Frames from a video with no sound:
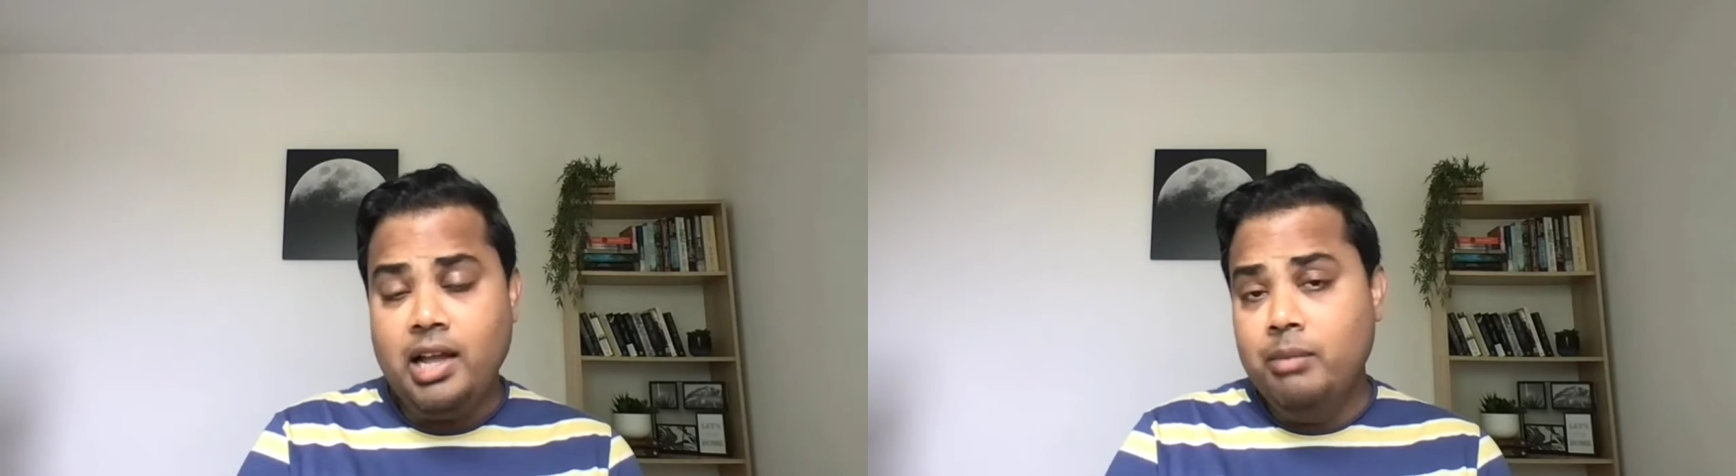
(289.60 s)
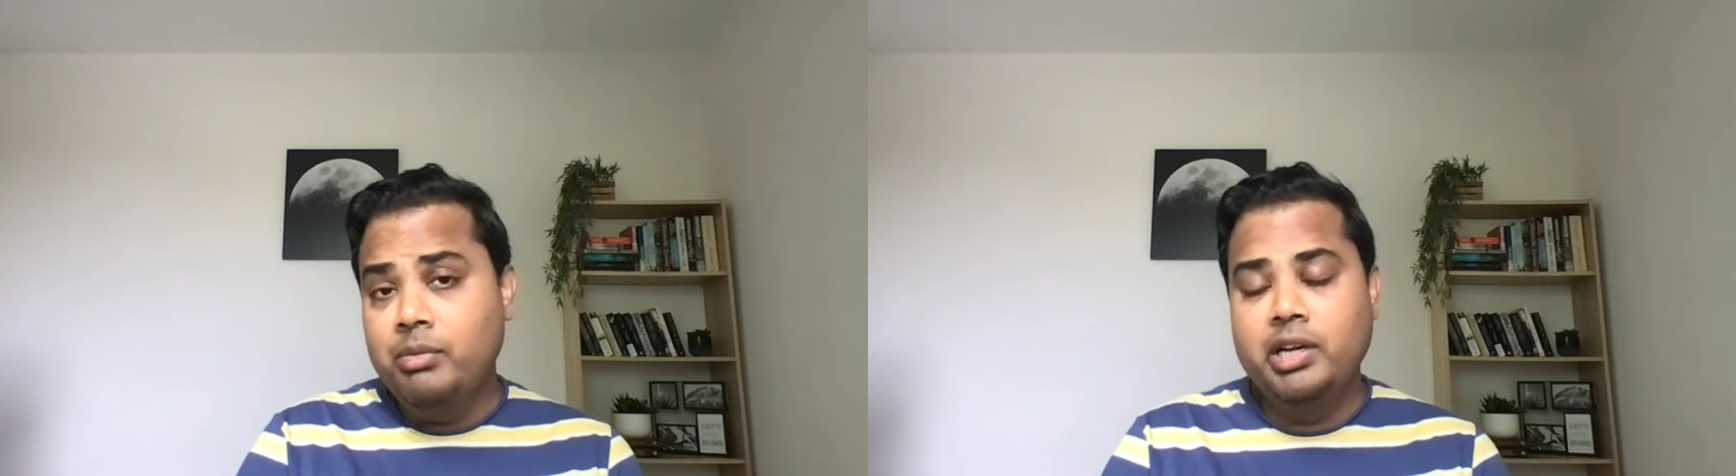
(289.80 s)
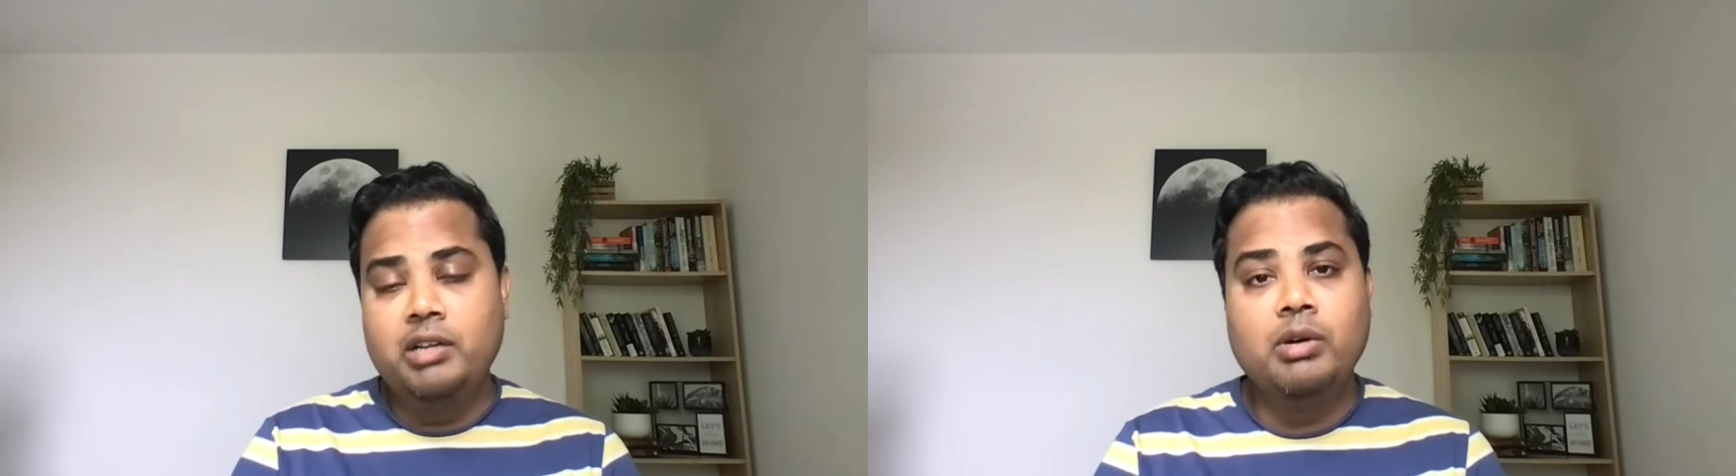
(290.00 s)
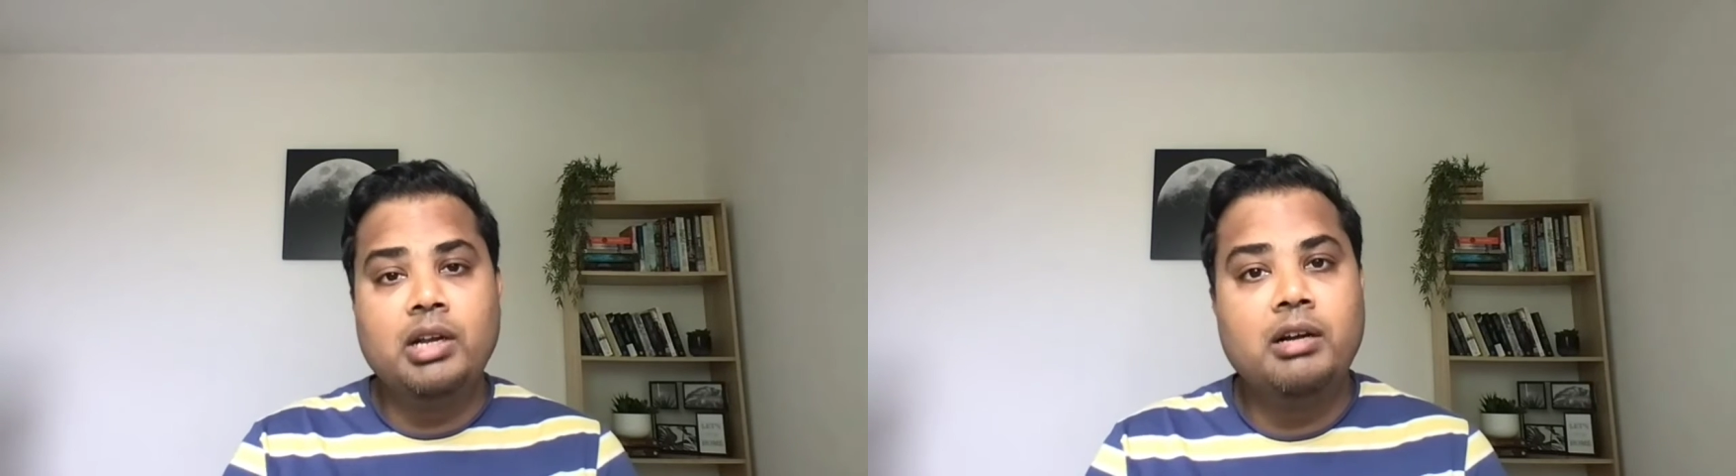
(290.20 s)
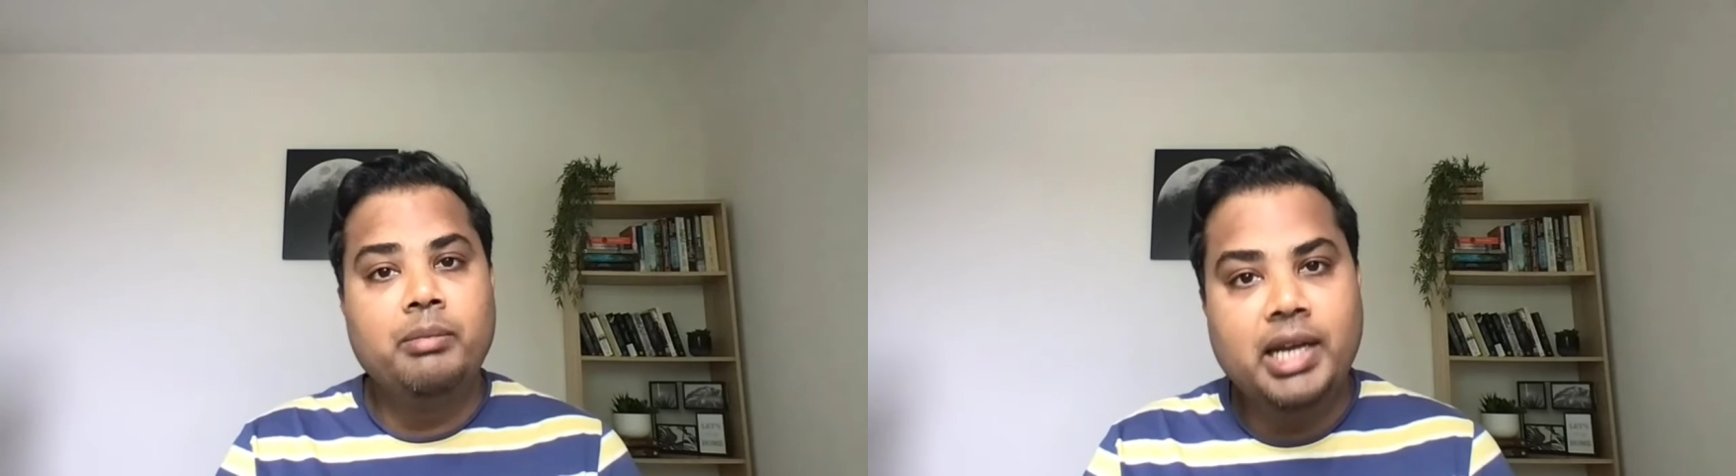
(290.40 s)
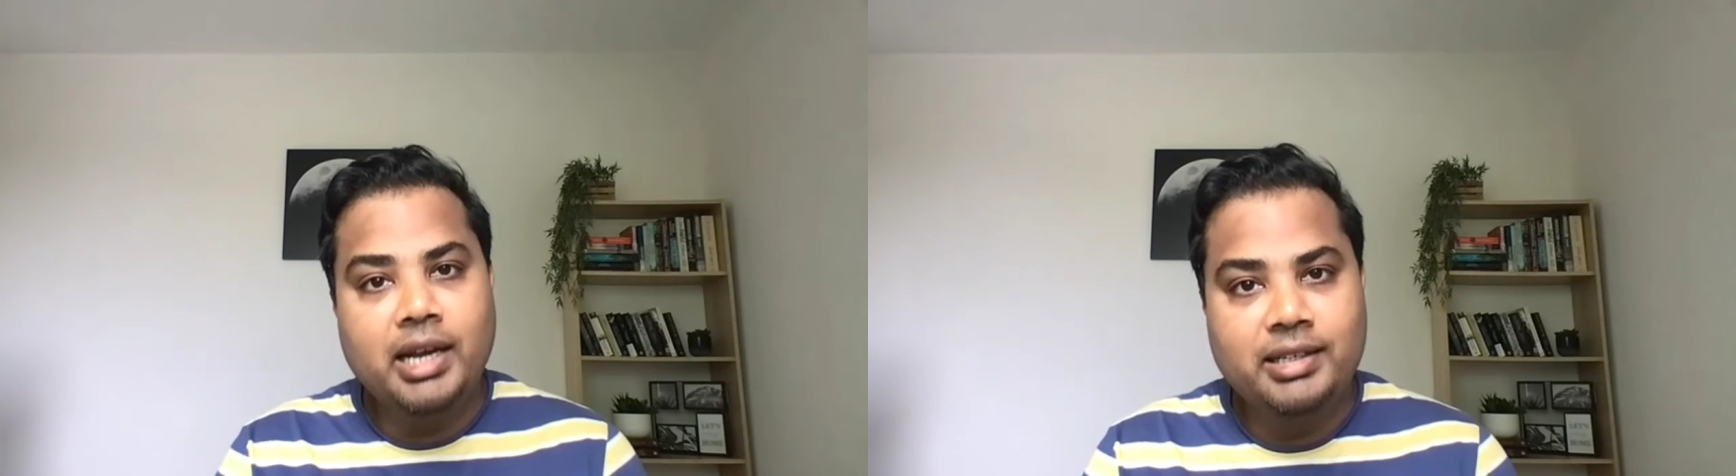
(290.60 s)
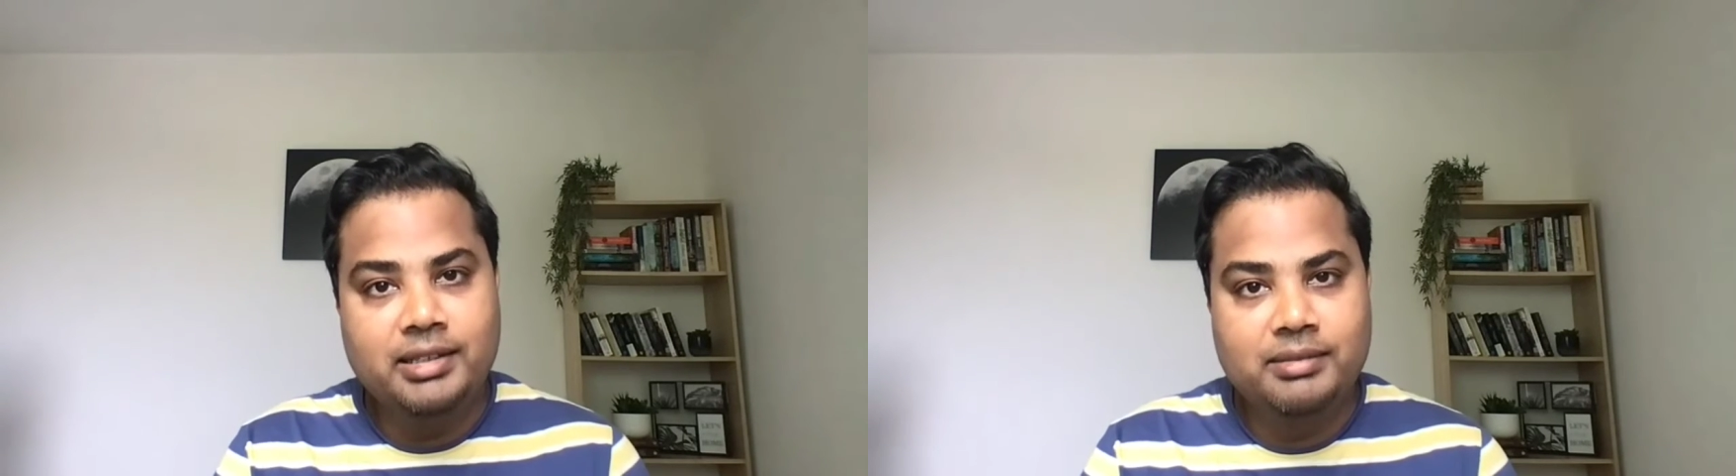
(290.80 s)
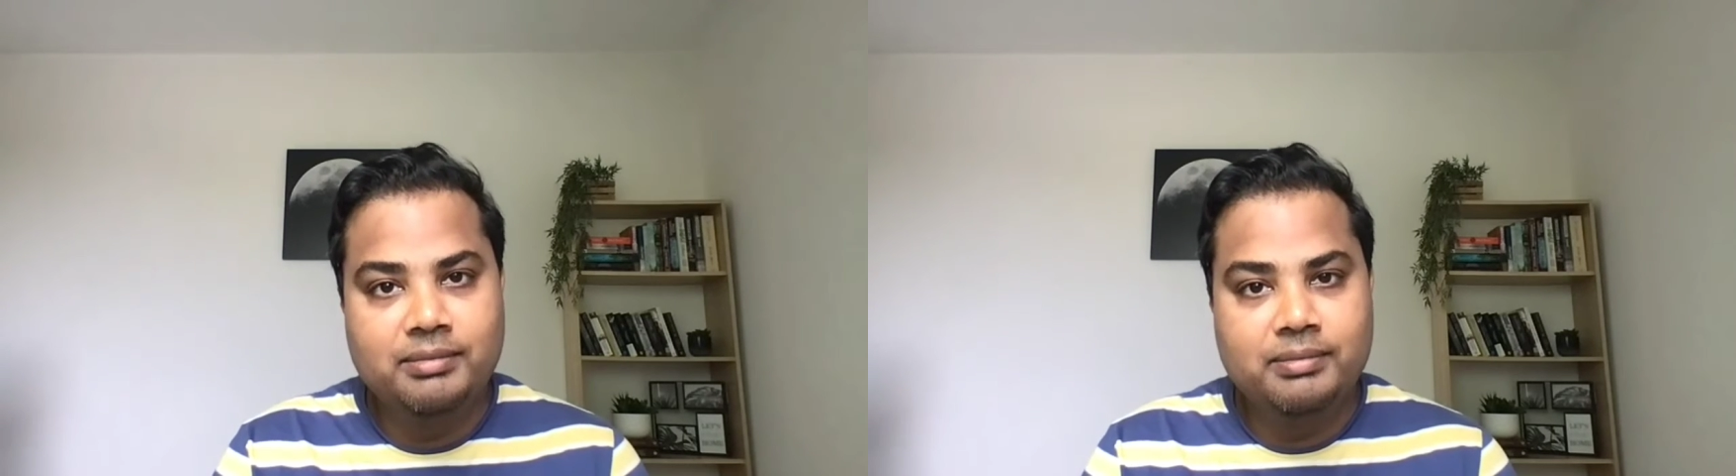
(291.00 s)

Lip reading: I'm running 1 hour behind?